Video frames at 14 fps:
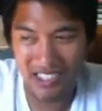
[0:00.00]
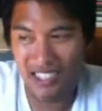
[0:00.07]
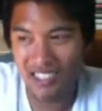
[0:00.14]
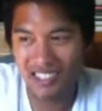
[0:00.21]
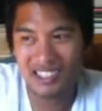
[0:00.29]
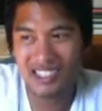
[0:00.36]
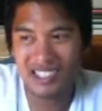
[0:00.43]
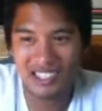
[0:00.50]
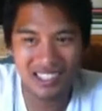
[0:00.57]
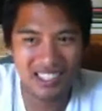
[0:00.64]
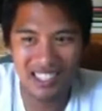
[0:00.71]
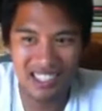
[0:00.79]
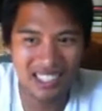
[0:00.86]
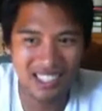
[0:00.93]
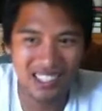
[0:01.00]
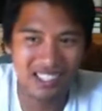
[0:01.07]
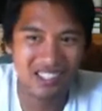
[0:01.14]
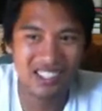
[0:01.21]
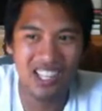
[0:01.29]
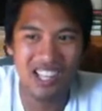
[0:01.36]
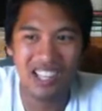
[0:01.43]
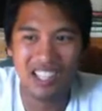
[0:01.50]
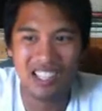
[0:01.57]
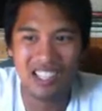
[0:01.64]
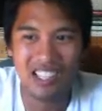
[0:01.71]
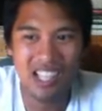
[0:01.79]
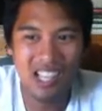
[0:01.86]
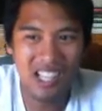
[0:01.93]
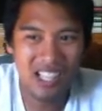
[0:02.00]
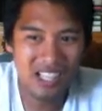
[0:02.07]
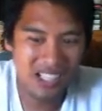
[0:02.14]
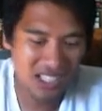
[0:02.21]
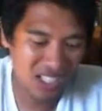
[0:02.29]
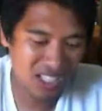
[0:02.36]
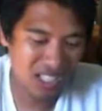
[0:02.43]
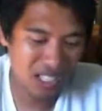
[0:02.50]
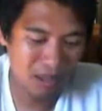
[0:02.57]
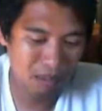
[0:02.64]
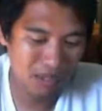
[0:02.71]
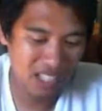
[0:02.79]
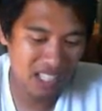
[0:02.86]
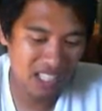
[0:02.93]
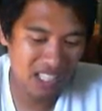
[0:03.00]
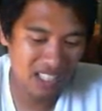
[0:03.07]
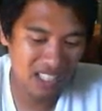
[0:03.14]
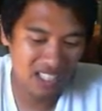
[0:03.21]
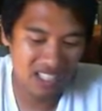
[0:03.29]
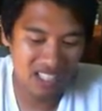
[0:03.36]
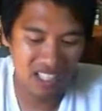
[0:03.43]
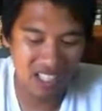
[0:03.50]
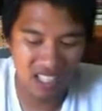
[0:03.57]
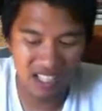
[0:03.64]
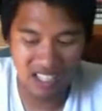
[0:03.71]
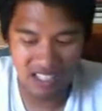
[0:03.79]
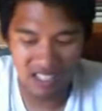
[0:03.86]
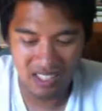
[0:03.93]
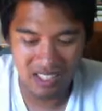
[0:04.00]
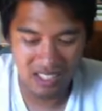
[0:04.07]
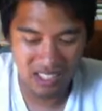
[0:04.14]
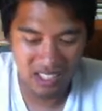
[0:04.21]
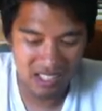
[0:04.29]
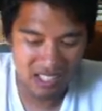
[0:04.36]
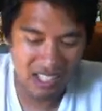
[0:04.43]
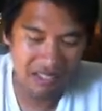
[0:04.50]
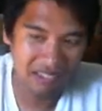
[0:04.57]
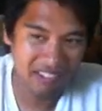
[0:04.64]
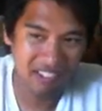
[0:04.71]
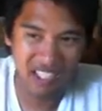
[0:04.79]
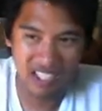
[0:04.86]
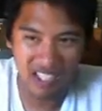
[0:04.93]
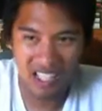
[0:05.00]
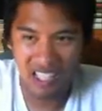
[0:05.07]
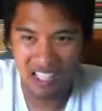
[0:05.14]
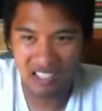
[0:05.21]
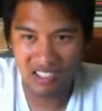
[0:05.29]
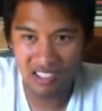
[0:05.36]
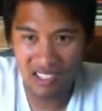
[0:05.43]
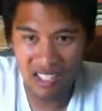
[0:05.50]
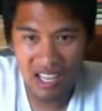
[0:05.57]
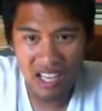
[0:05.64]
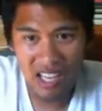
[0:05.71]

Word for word: You know, so it, they're not in the same place in the heavyweight ladder.